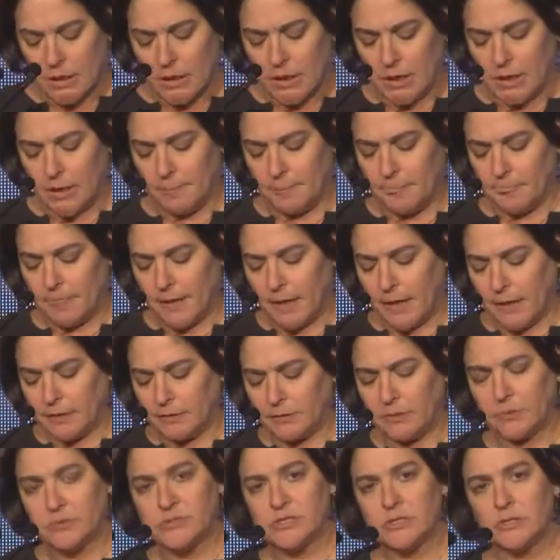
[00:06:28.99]

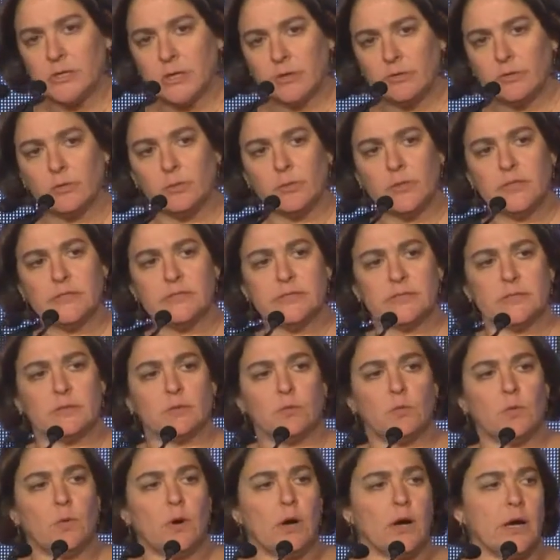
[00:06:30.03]
And there's another
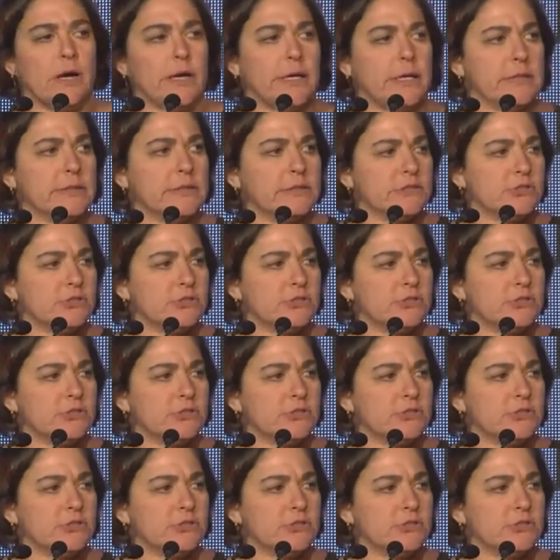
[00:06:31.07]
reason why